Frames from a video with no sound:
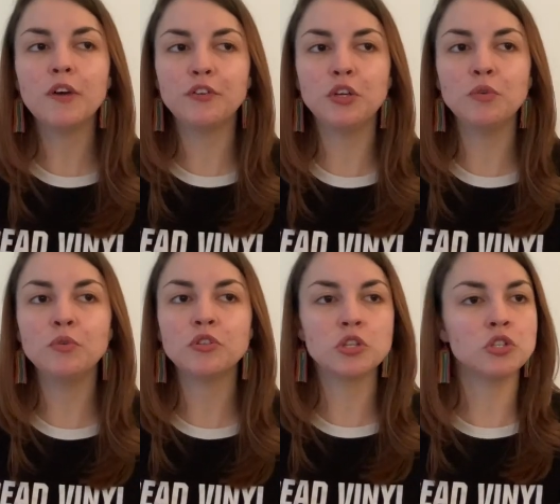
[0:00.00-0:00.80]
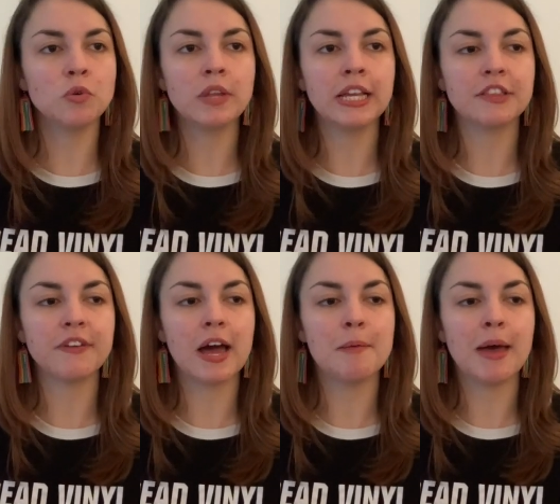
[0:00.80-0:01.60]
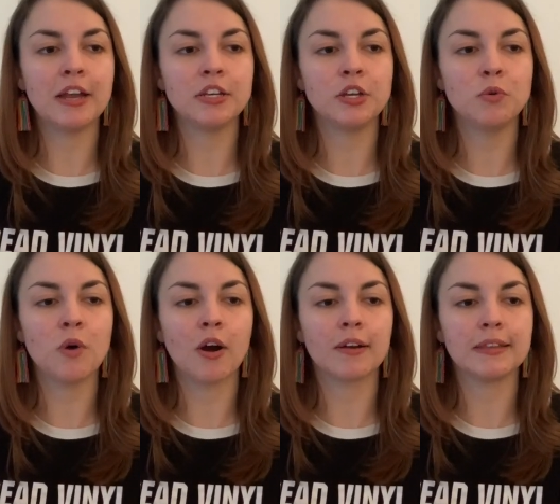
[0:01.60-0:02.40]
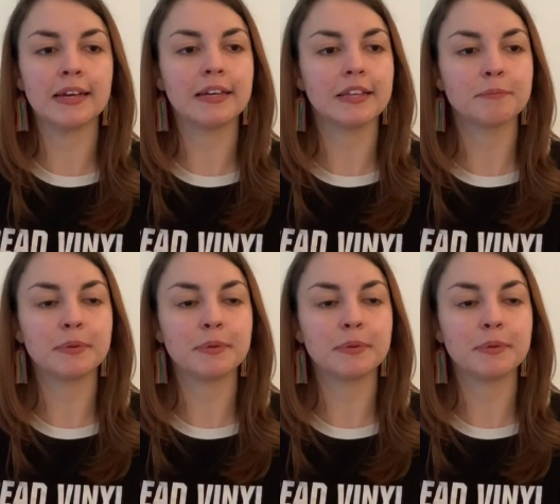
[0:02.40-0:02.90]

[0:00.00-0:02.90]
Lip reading: if you just don't like the vibe and you are like,